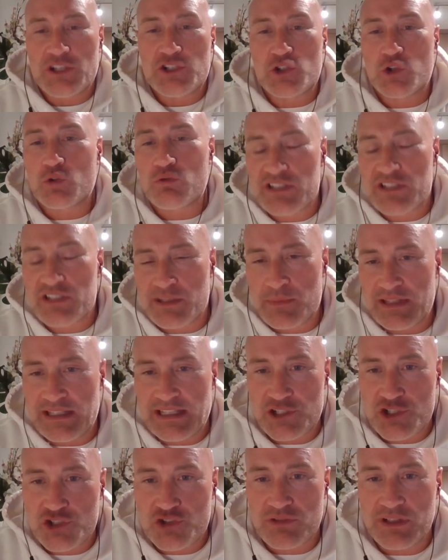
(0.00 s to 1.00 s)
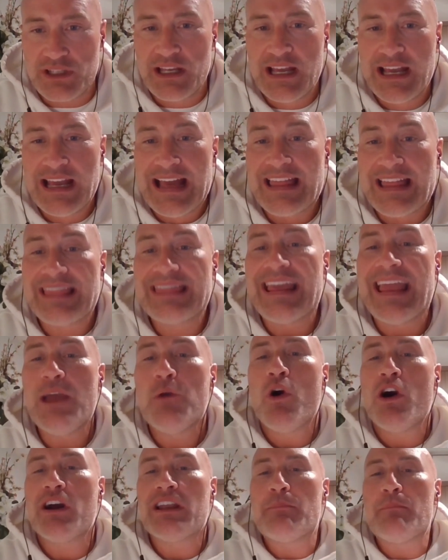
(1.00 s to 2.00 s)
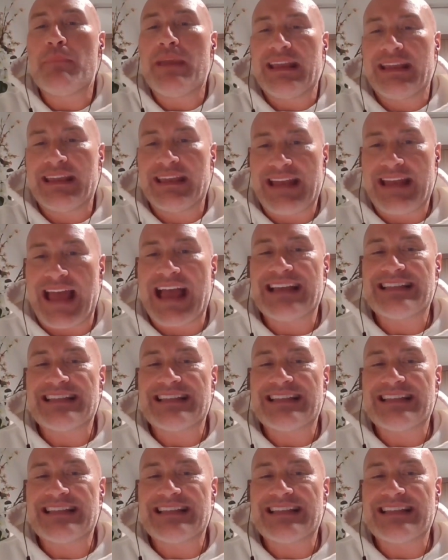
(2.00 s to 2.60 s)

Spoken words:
doing tourism in the industry, they want to make it